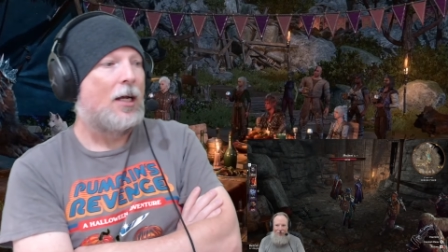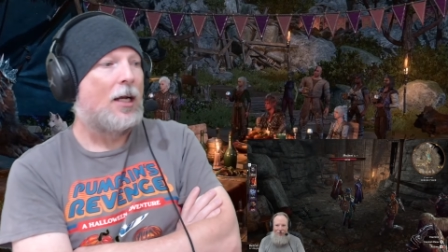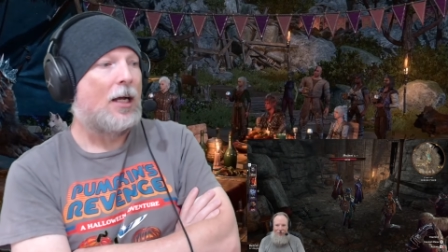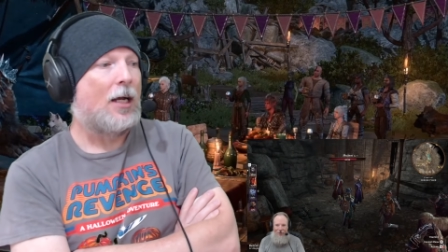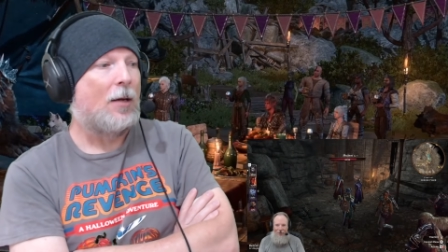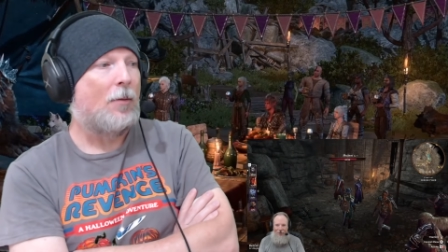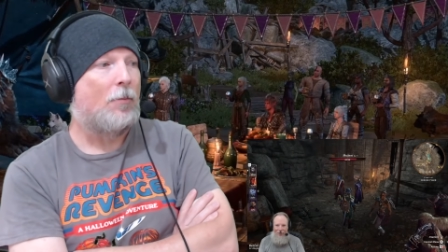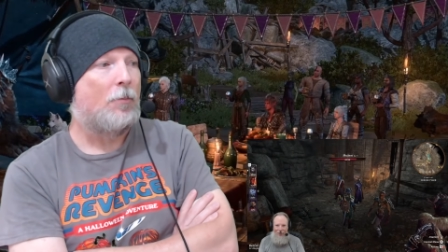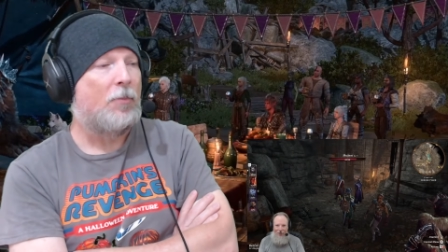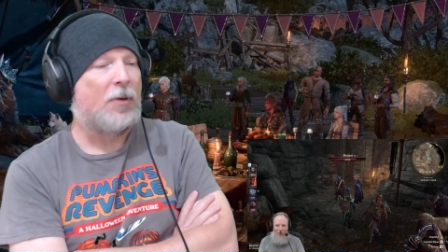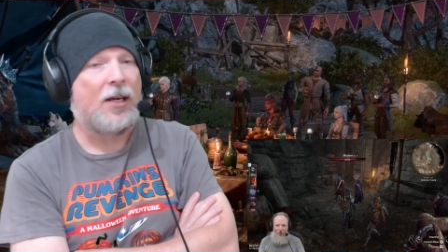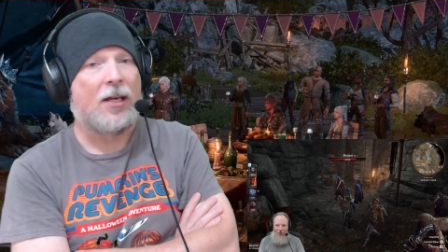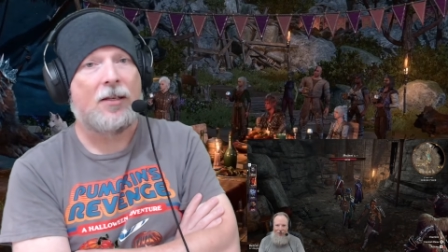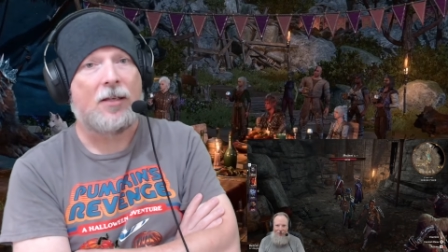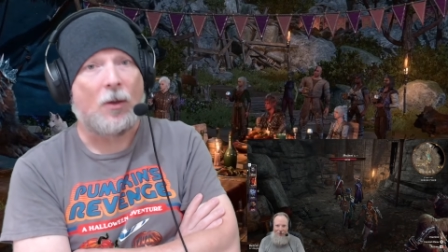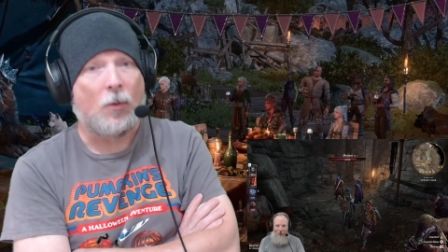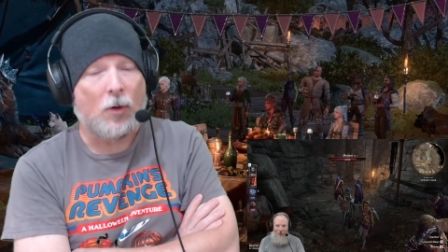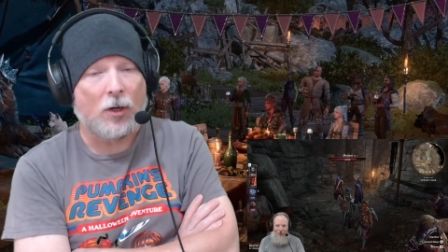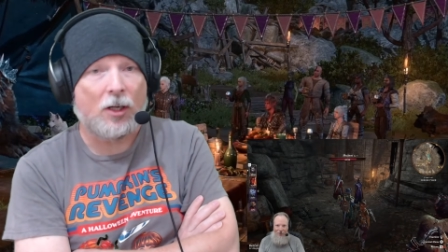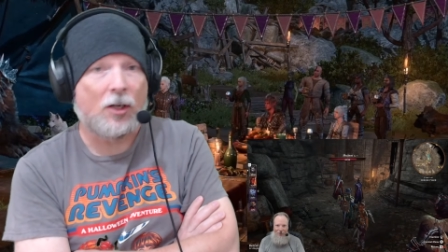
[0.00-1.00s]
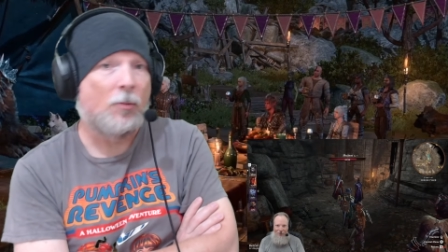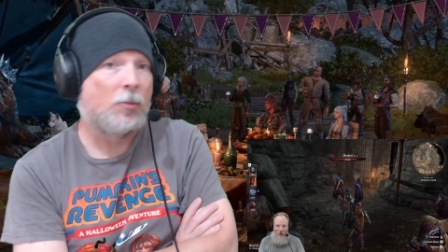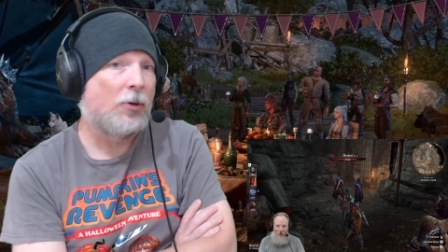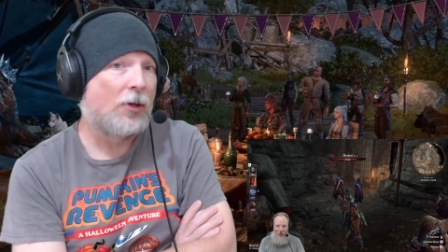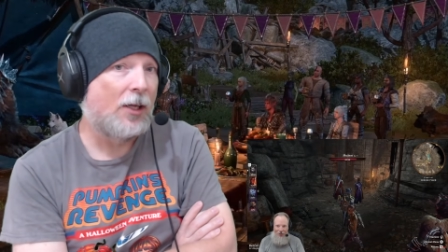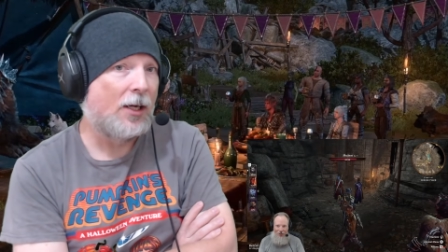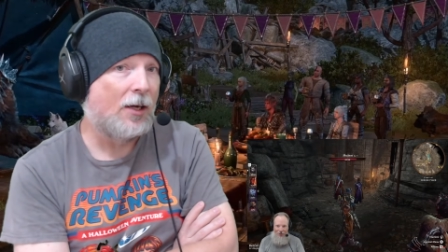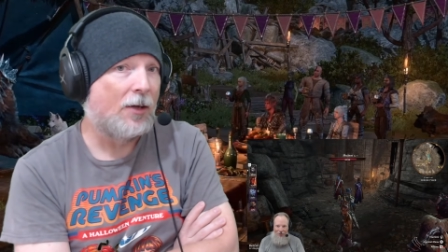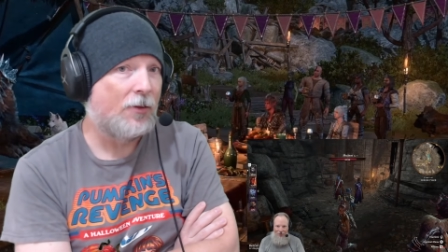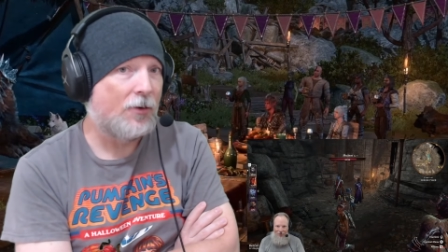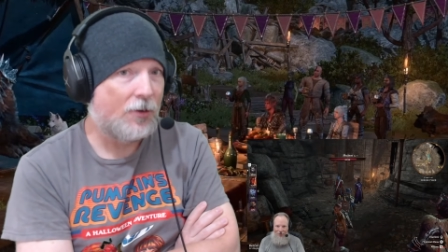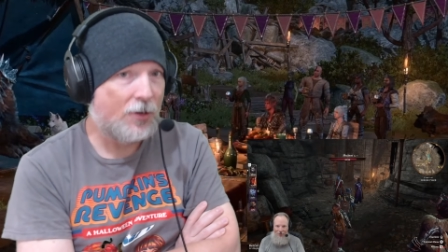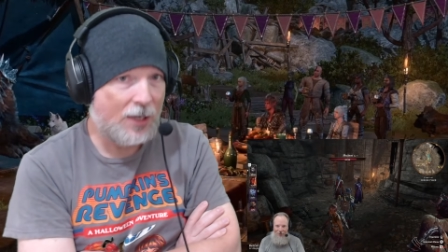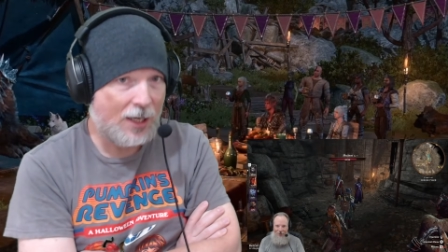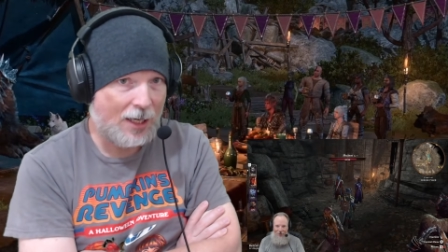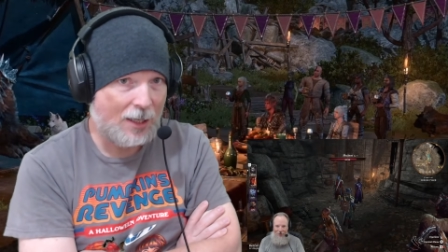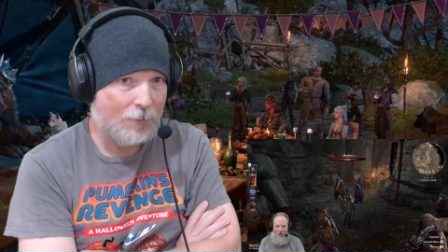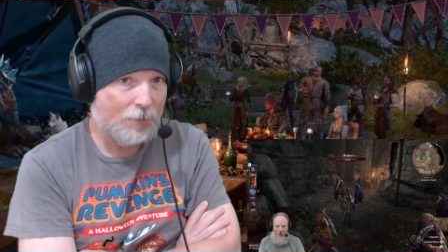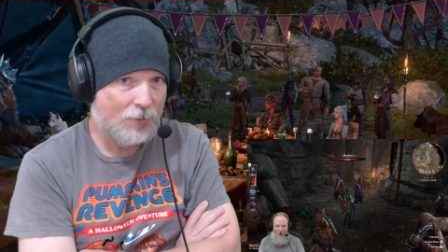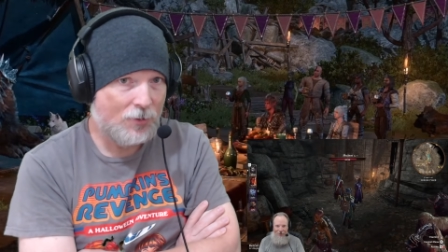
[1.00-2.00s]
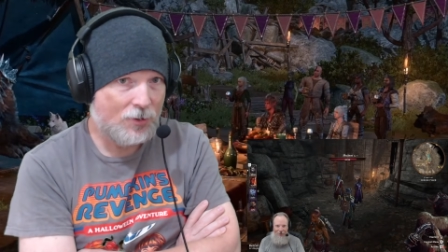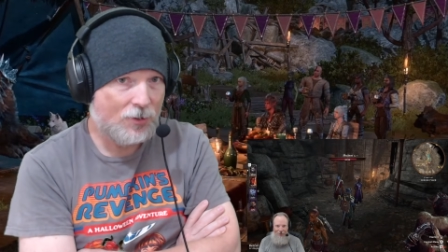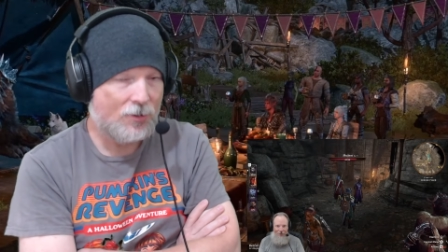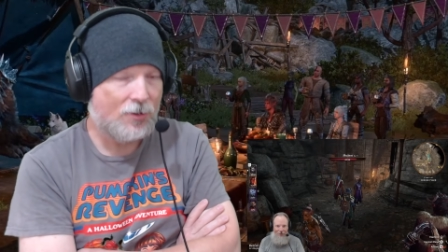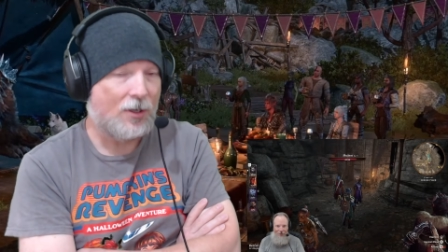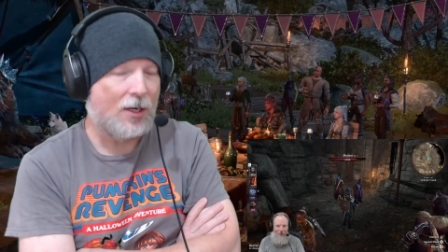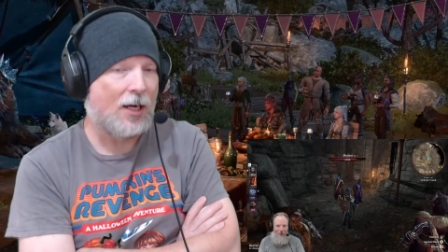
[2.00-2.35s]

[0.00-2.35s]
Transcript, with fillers: Um, because I wanted to play other games,